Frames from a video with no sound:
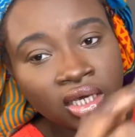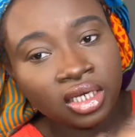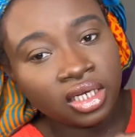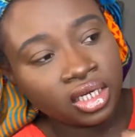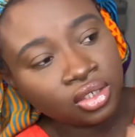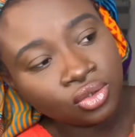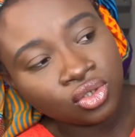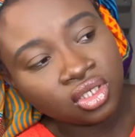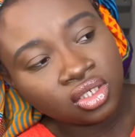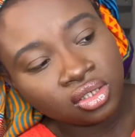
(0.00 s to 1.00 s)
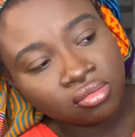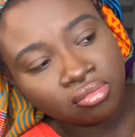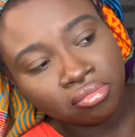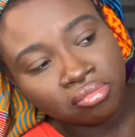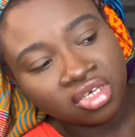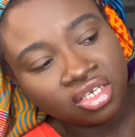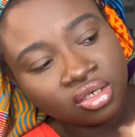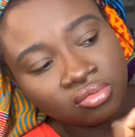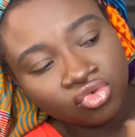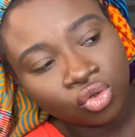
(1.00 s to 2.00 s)
and then I can use this
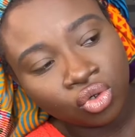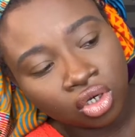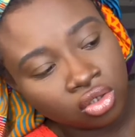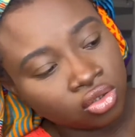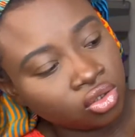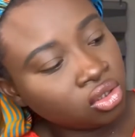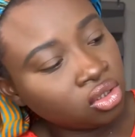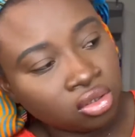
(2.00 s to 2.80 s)
medium roll colors.